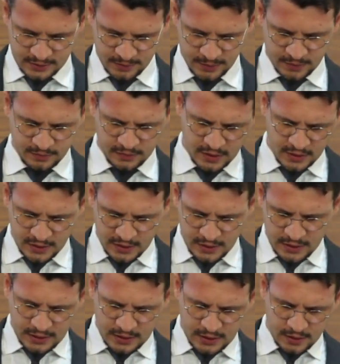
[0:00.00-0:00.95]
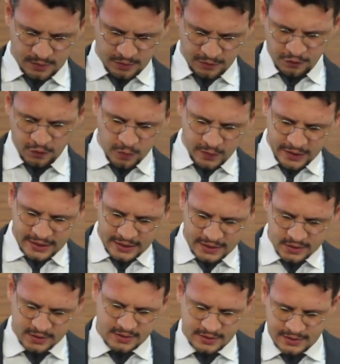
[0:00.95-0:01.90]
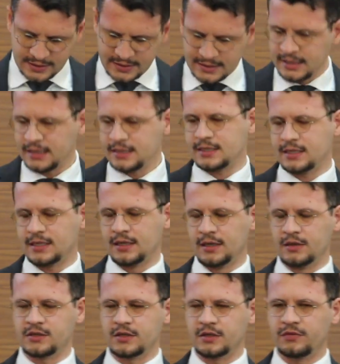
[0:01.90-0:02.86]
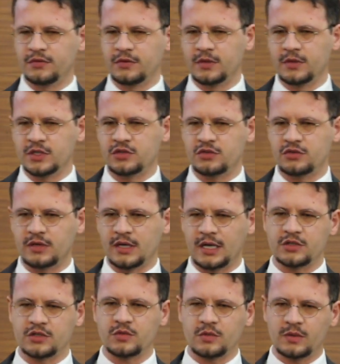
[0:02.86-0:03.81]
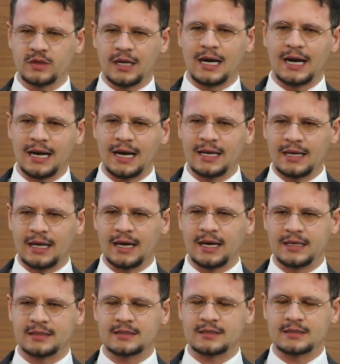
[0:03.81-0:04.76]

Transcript: But uh, before we get into the details of the mystery, I just want to highlight